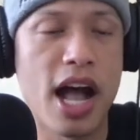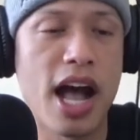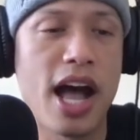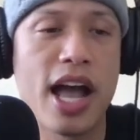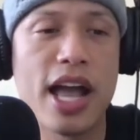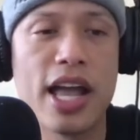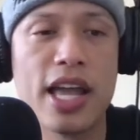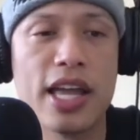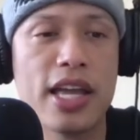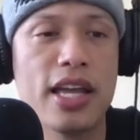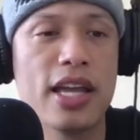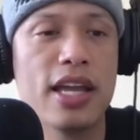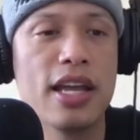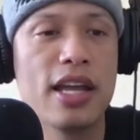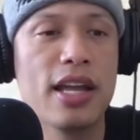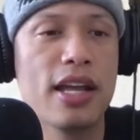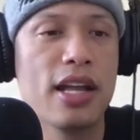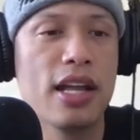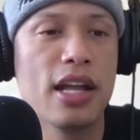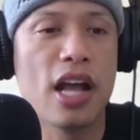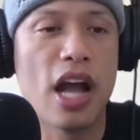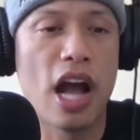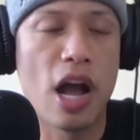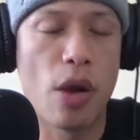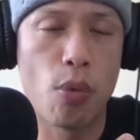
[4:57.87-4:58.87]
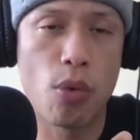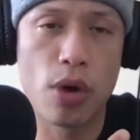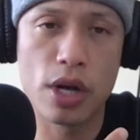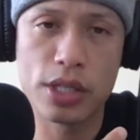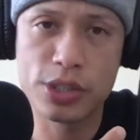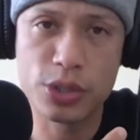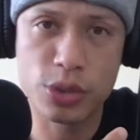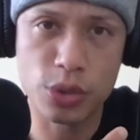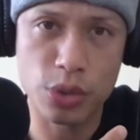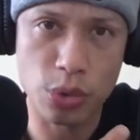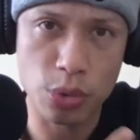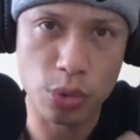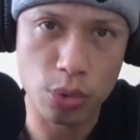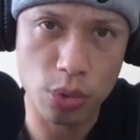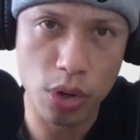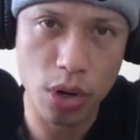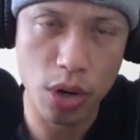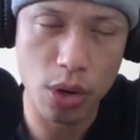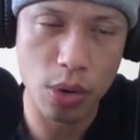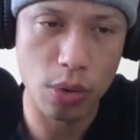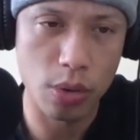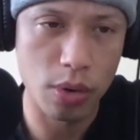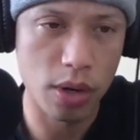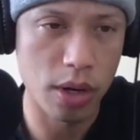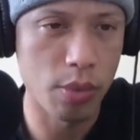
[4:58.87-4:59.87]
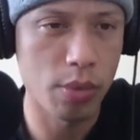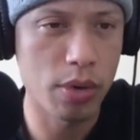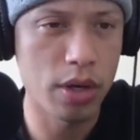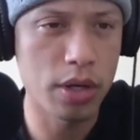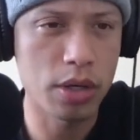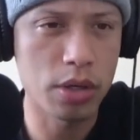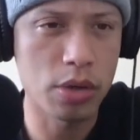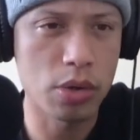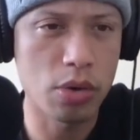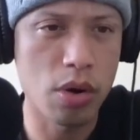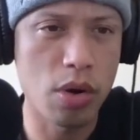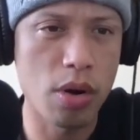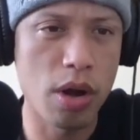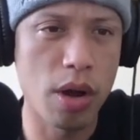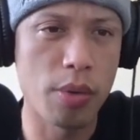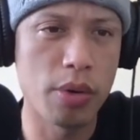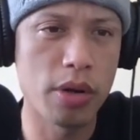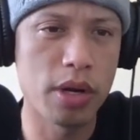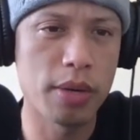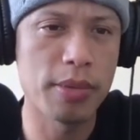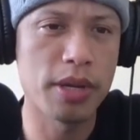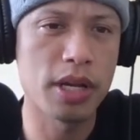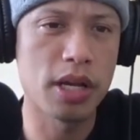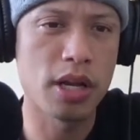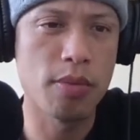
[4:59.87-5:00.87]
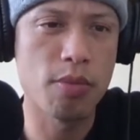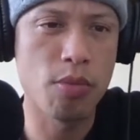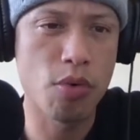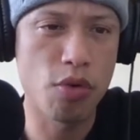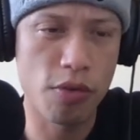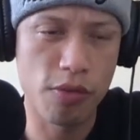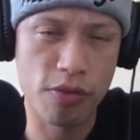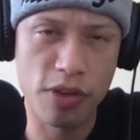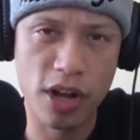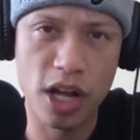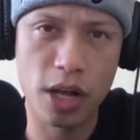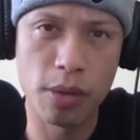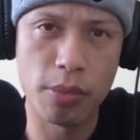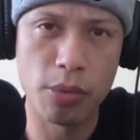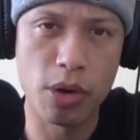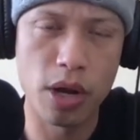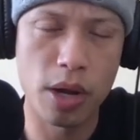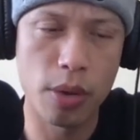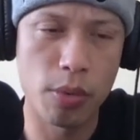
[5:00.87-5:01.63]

I I want to grow. I want to grow. I want to become more valuable.